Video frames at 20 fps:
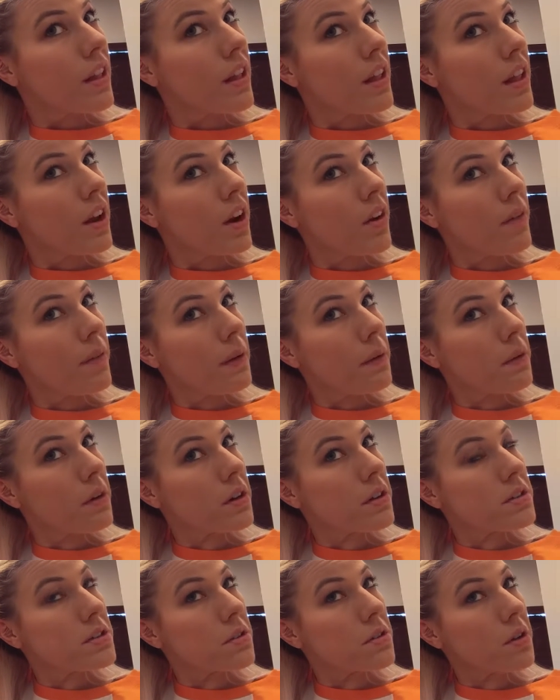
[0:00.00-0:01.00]
I don't know if
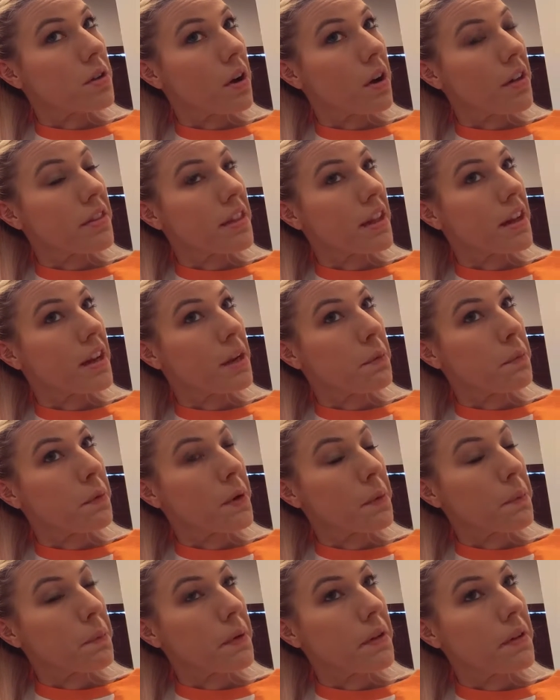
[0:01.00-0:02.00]
people still call it that
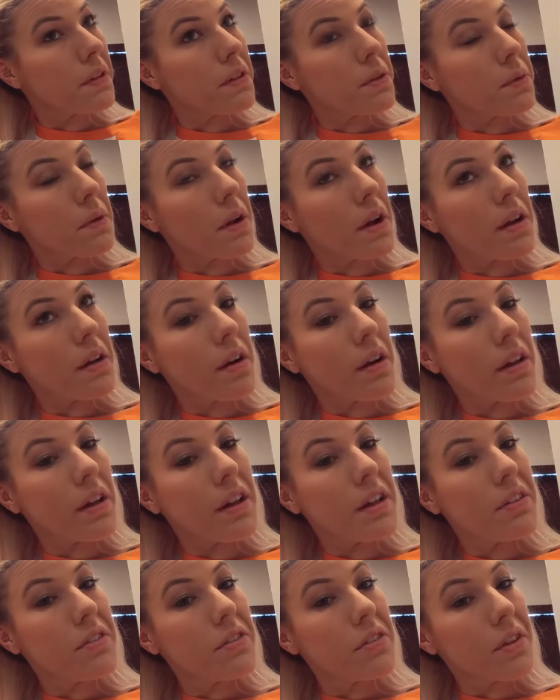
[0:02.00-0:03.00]
anymore, but that's what I call
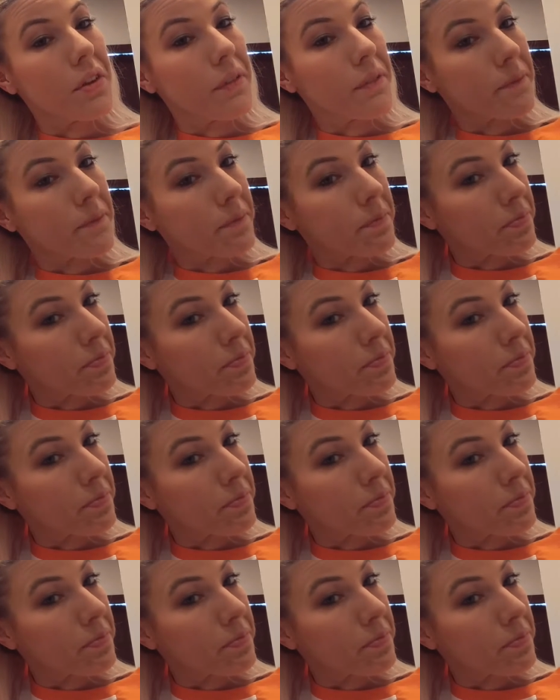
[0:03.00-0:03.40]
it, so